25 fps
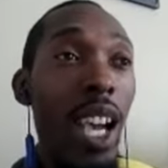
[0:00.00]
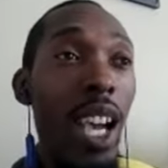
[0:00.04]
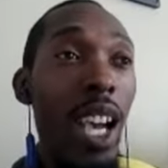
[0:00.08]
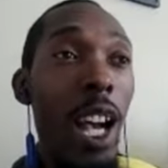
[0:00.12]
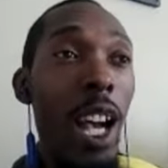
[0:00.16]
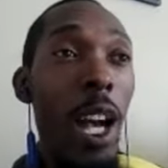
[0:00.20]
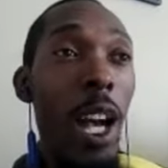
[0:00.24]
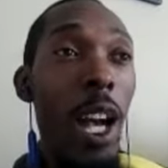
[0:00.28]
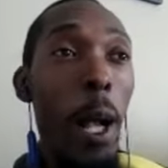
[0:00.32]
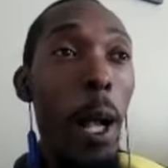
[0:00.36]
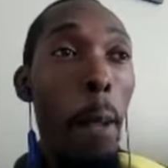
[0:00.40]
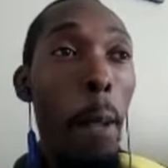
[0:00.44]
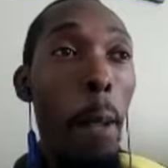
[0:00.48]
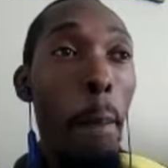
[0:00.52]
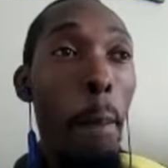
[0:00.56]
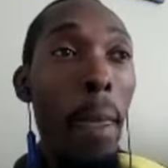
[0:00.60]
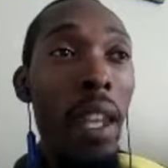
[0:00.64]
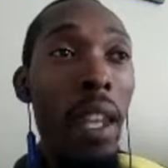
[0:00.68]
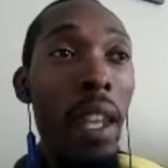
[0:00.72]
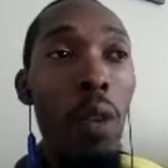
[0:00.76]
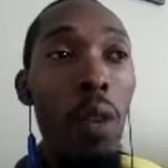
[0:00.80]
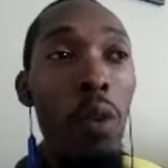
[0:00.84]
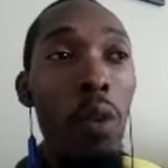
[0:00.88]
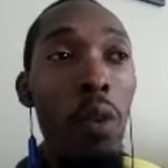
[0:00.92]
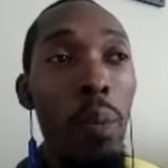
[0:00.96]
Um,
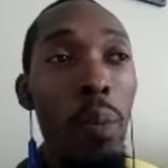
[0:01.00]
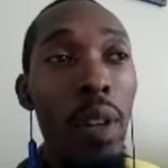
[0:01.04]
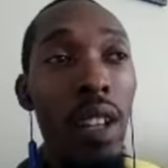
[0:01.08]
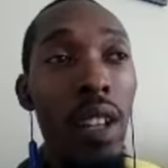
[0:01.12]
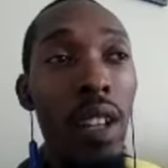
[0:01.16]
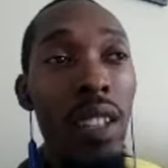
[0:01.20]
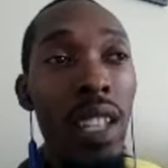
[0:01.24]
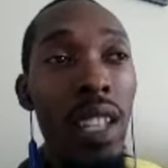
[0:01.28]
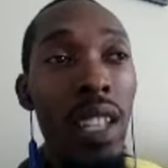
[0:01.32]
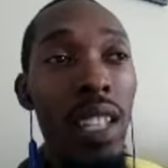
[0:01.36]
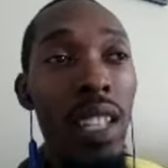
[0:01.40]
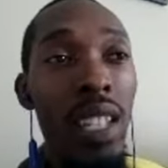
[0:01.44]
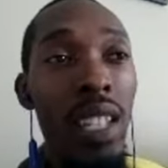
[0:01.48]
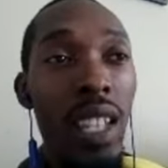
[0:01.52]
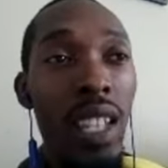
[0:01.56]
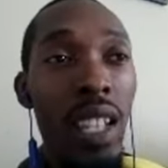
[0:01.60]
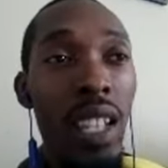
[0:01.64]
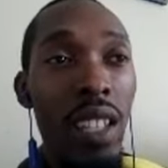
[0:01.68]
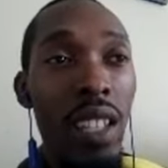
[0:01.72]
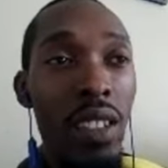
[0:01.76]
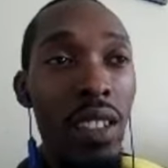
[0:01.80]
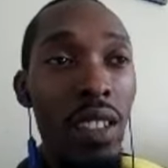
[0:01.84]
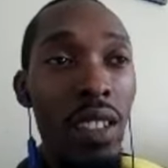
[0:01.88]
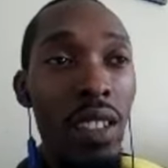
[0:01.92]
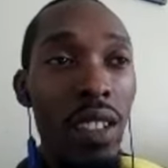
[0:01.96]
and then we pair that
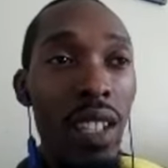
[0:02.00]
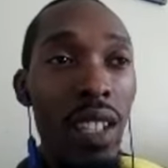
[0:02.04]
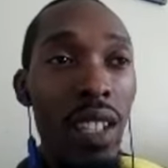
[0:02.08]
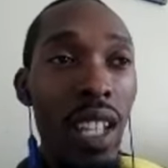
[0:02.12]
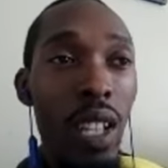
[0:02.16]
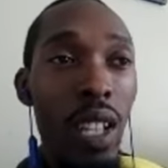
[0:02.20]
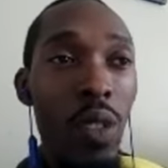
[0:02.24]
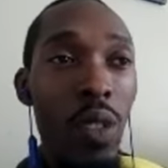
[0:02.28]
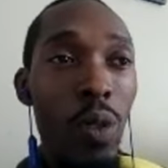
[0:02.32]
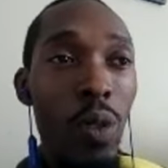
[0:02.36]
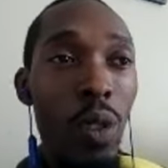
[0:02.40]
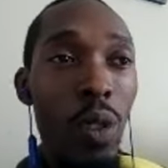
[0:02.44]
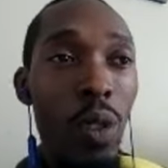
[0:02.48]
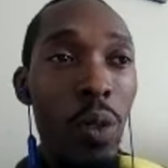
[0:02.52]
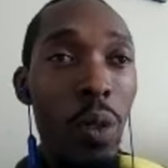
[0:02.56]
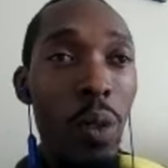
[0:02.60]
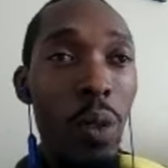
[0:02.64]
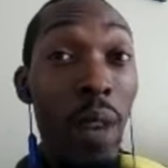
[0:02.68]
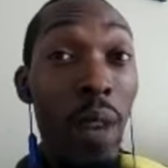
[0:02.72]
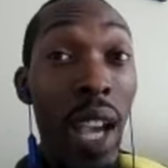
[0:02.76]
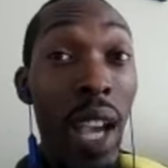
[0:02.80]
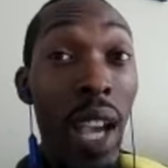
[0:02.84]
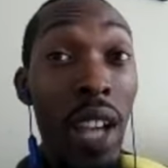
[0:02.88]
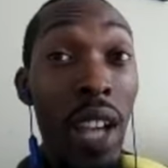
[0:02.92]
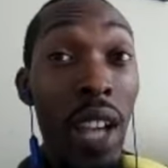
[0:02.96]
together in like what we're
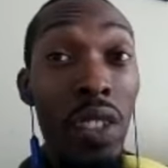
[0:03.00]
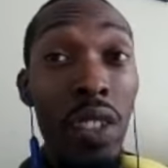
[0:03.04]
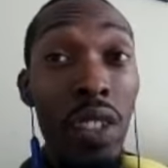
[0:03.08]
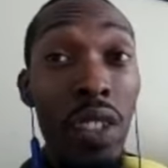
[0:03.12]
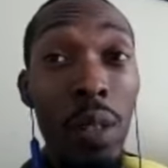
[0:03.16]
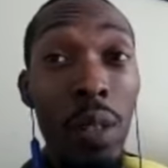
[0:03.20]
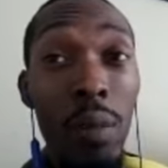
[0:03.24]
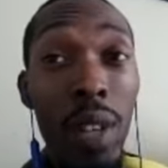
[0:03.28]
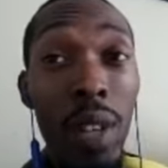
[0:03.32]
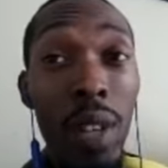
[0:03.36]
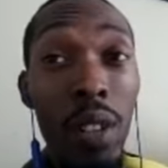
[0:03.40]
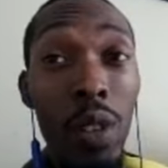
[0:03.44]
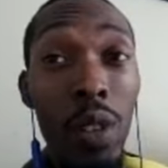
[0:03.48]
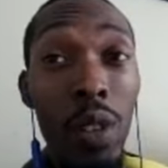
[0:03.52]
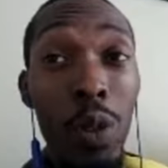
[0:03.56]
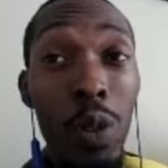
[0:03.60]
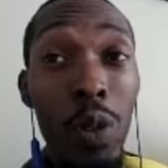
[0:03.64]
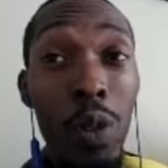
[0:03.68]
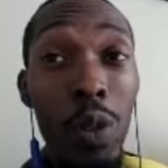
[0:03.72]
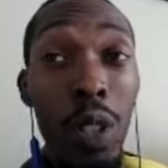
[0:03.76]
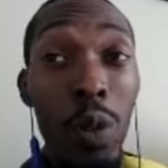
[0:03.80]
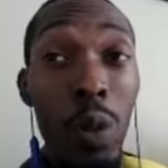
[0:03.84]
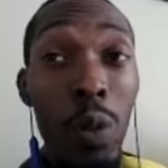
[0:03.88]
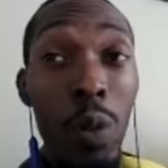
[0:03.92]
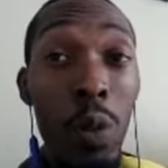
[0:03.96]
passionate about
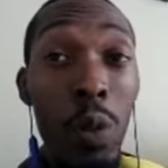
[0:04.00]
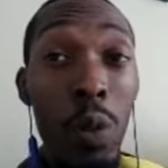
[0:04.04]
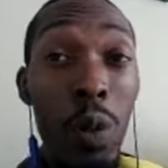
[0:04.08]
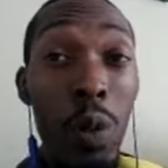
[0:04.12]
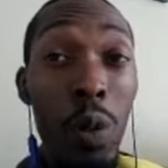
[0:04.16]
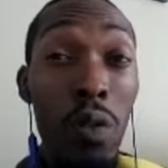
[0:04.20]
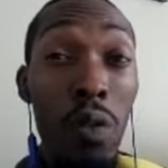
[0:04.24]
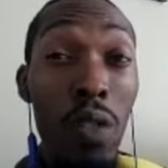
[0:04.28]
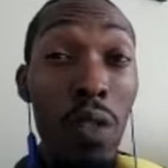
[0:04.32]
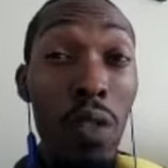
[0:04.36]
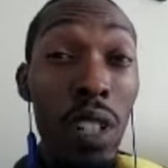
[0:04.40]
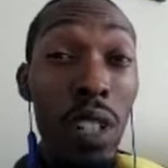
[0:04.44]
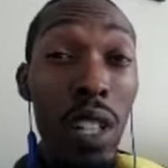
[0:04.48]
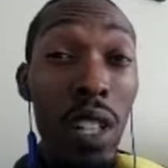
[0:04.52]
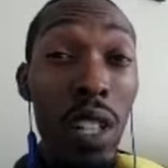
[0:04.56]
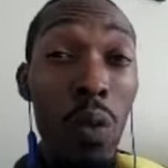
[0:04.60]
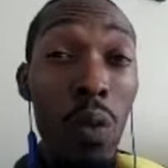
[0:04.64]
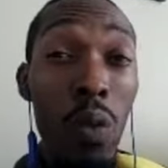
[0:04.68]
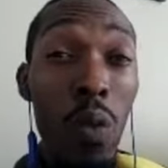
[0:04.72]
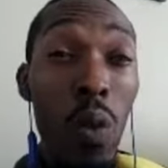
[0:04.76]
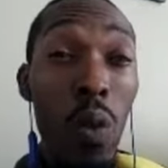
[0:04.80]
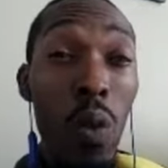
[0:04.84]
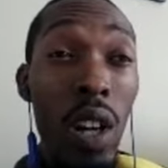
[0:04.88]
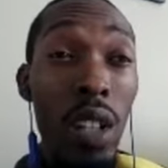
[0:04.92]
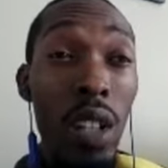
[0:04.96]
doing, what we really
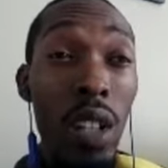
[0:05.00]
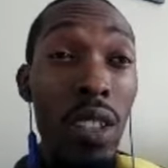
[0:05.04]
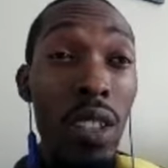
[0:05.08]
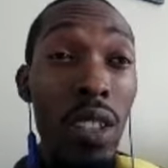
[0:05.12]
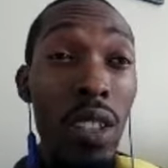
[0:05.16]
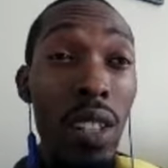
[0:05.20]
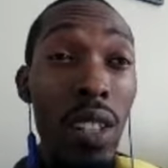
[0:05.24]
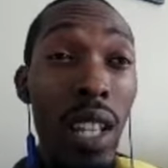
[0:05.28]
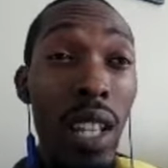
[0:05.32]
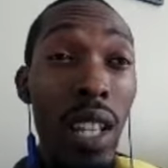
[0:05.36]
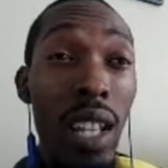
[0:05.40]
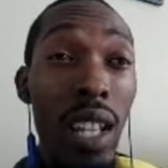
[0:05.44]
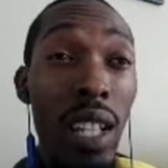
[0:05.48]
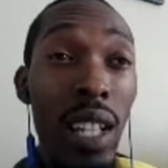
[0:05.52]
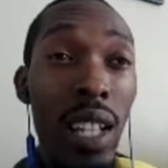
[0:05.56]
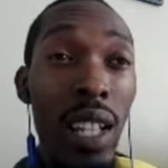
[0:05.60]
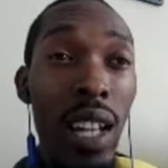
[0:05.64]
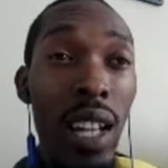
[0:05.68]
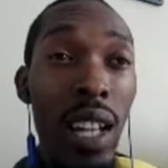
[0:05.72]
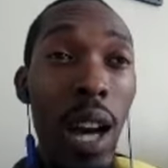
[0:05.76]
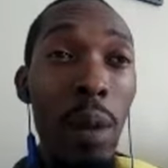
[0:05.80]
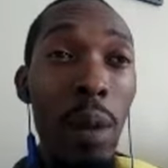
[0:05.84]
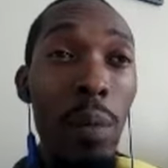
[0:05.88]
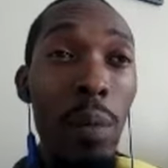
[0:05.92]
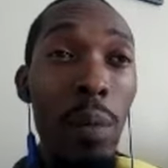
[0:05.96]
want to like
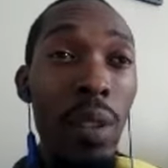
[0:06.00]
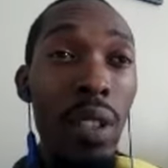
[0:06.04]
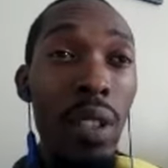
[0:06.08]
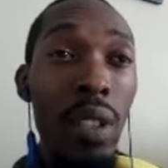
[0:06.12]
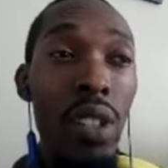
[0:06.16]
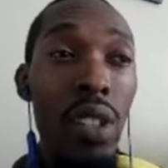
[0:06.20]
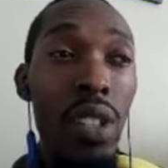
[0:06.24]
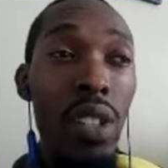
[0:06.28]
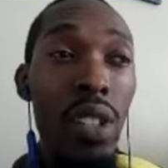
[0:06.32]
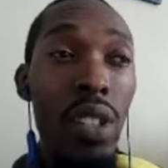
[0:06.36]
accomplish.